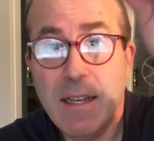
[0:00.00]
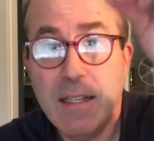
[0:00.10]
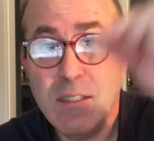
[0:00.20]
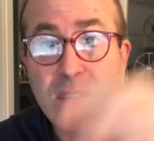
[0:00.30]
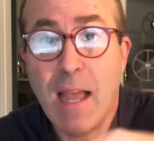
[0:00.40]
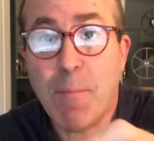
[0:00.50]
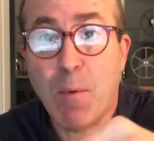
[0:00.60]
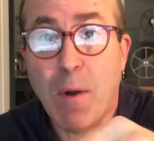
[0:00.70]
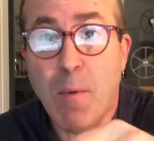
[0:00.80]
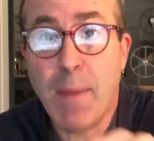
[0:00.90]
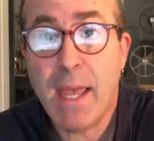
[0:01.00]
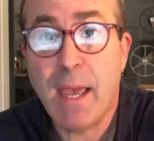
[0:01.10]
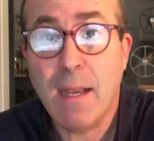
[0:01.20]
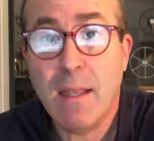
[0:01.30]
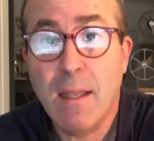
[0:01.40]
Snap the rubber
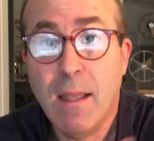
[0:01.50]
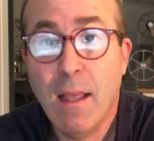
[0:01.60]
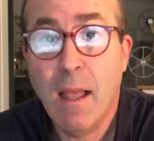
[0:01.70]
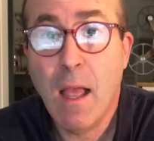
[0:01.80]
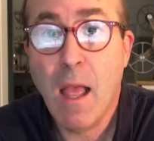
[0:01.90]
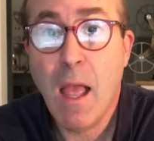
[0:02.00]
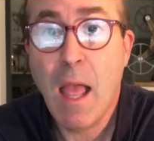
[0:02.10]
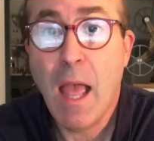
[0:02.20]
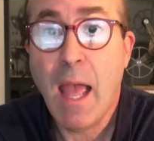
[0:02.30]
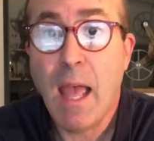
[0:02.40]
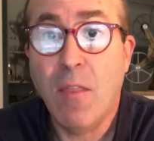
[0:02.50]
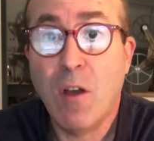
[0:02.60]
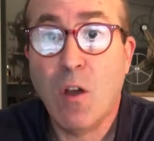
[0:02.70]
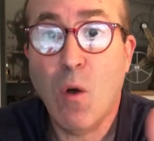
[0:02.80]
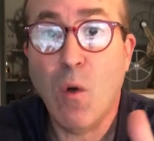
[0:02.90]
band, and the
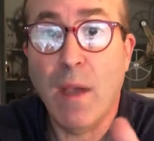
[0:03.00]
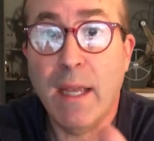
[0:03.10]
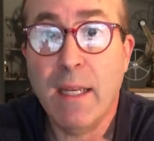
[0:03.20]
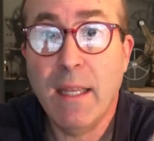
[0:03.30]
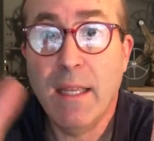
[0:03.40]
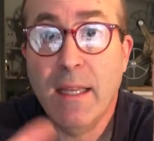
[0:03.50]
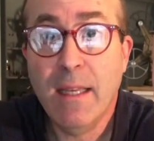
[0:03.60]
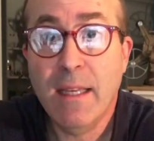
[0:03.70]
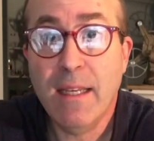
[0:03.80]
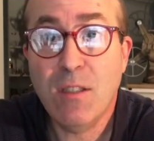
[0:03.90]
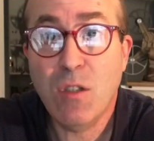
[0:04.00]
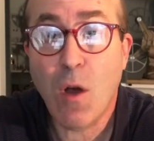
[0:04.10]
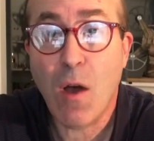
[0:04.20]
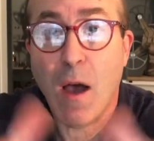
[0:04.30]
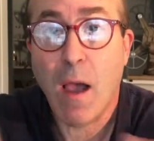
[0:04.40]
coin is
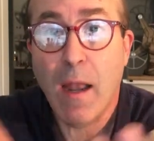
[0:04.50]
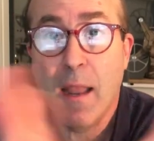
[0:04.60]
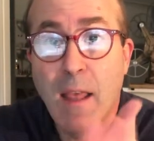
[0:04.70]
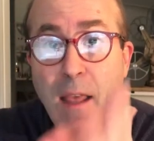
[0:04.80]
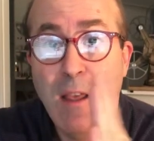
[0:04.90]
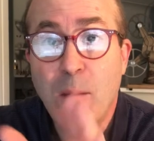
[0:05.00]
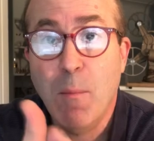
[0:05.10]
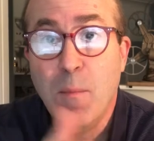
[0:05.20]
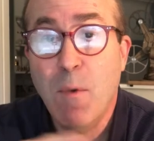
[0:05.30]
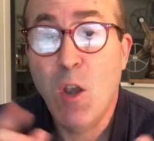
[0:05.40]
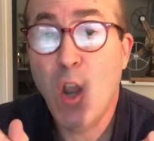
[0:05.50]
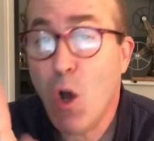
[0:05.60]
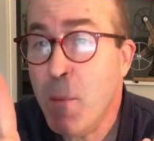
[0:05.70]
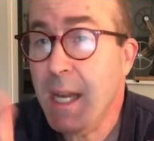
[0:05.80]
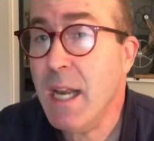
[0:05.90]
gone.
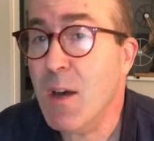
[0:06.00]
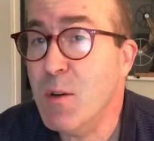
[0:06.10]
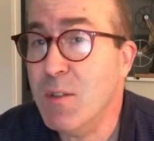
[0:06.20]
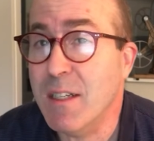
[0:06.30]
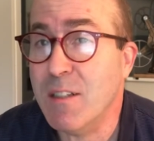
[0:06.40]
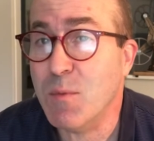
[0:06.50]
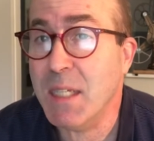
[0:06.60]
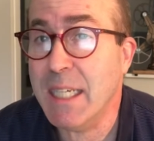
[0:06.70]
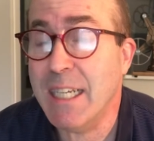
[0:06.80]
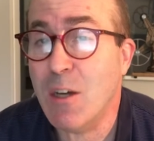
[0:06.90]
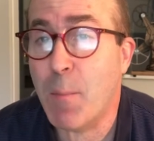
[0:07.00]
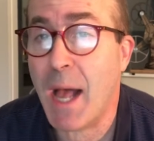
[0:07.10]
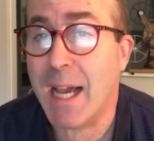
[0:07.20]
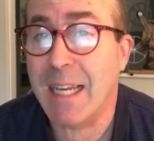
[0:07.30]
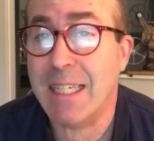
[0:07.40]
Nobody knows that it's really in your
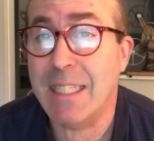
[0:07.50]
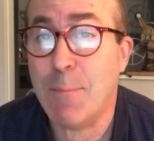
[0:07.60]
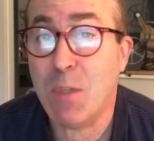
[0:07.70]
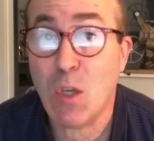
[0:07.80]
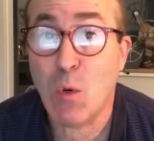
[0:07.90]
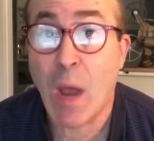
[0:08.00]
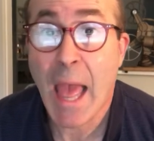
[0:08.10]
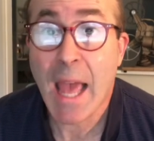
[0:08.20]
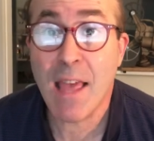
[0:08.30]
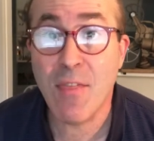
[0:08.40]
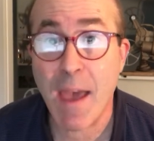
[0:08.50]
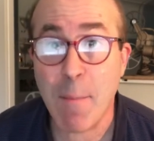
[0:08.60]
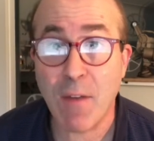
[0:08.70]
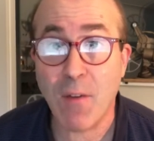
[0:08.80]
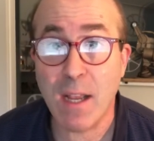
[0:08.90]
pocket except you. And that,
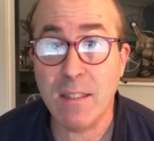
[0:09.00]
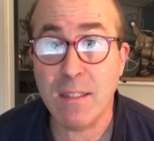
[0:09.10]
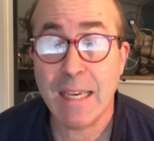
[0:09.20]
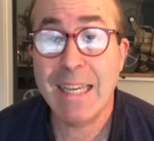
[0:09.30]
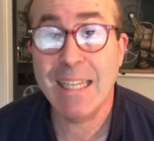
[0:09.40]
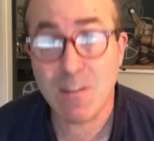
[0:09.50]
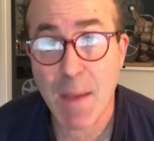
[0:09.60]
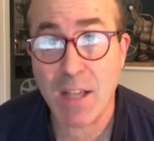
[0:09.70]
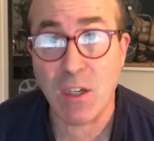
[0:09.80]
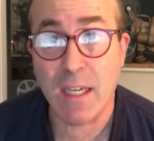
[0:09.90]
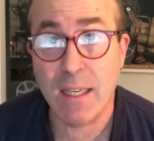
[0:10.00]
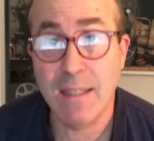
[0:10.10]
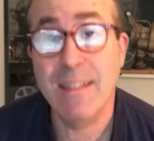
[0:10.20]
my friends, is magic.